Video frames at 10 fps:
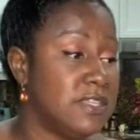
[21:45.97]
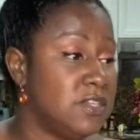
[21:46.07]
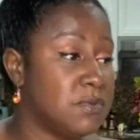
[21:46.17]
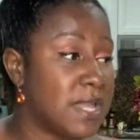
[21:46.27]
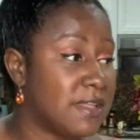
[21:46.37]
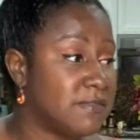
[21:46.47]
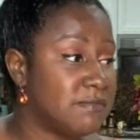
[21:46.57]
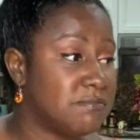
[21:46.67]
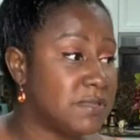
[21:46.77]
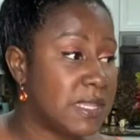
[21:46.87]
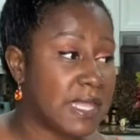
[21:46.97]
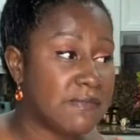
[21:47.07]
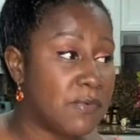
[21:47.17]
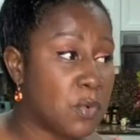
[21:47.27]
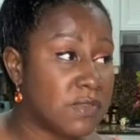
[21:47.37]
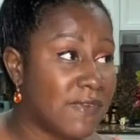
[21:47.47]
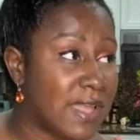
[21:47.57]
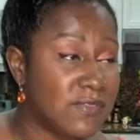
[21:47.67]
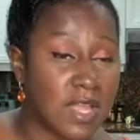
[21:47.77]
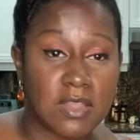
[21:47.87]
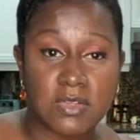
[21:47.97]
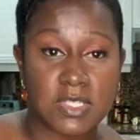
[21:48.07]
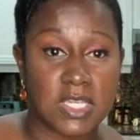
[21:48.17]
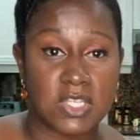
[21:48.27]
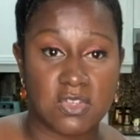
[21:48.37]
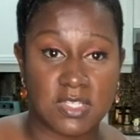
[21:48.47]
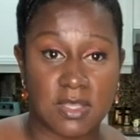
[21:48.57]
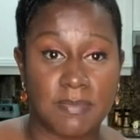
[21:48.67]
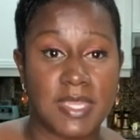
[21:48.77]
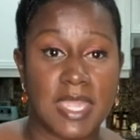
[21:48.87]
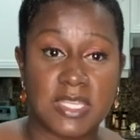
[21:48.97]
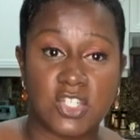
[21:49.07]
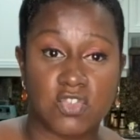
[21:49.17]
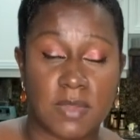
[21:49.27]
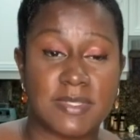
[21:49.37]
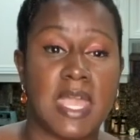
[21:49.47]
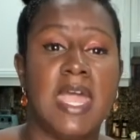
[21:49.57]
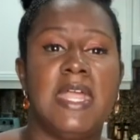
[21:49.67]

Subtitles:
You got pay like $4 or $5 and get you some pH strips.